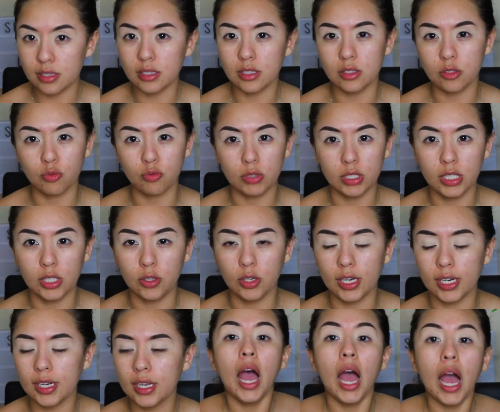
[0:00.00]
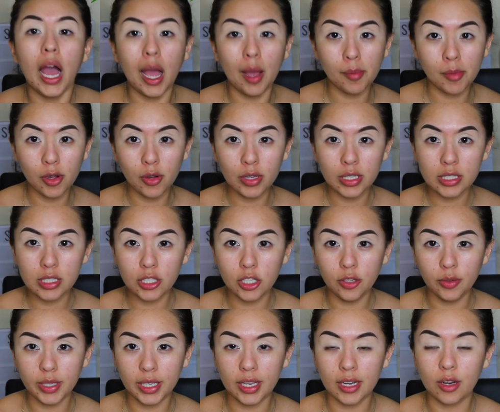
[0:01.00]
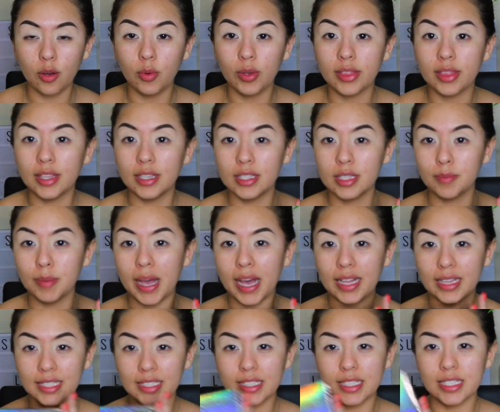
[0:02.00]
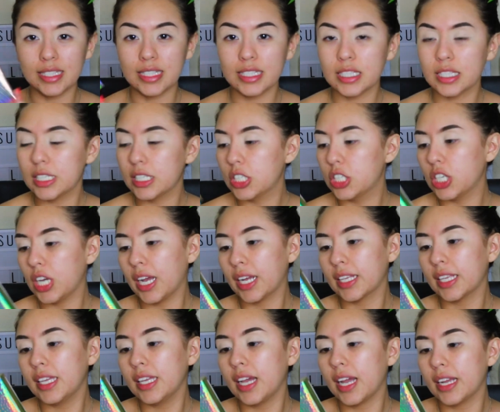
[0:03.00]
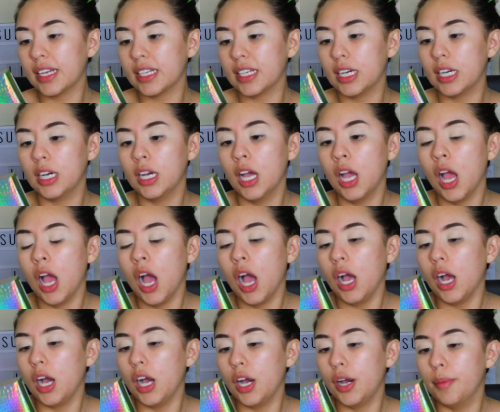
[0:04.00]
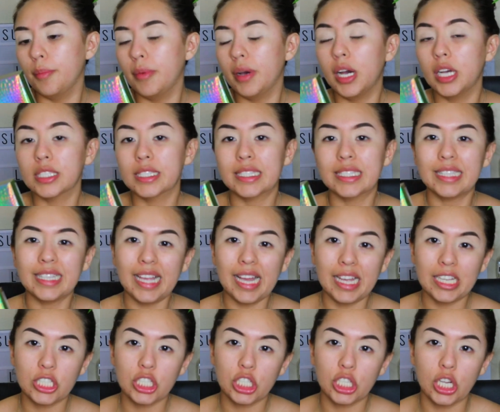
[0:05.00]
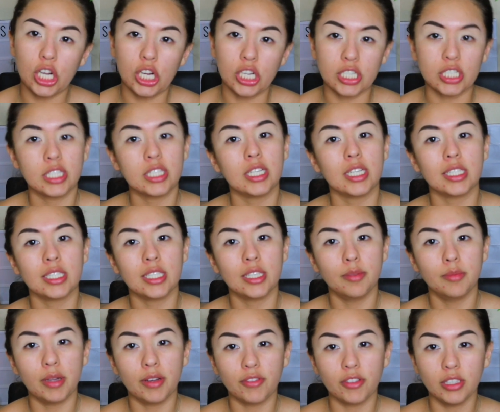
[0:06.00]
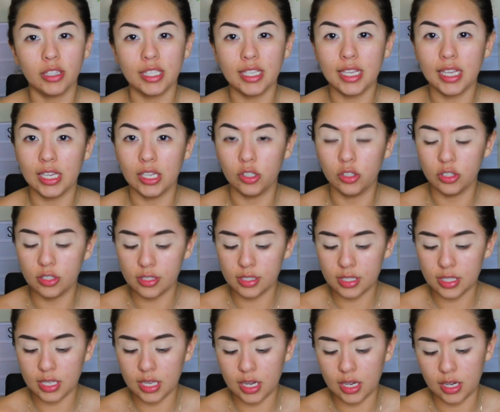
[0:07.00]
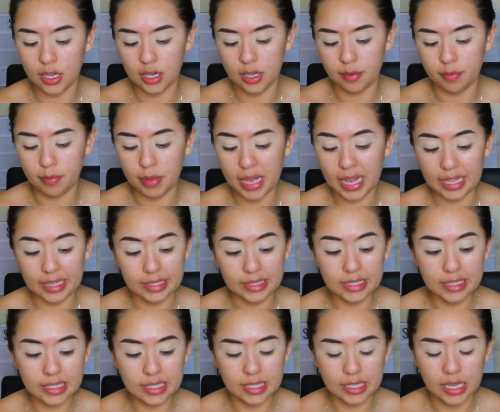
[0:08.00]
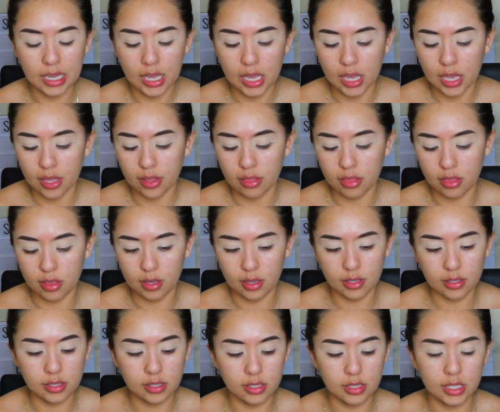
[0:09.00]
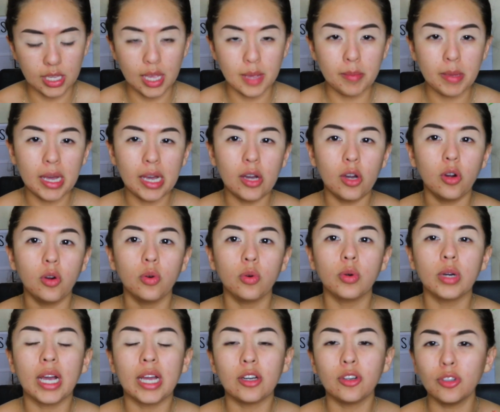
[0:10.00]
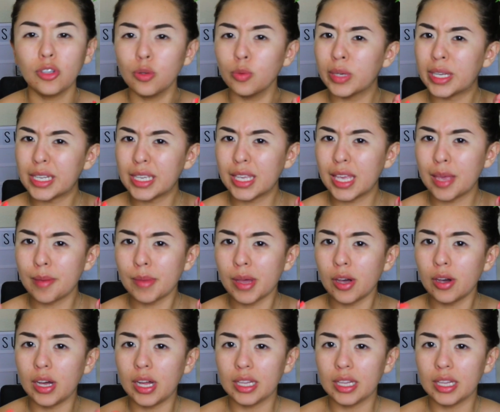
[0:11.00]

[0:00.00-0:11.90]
It's really great. I'm going to go in with this palette. This is the Jackie Aina slash Anastasia Beverly Hills palette. This came out, I don't know when it came out.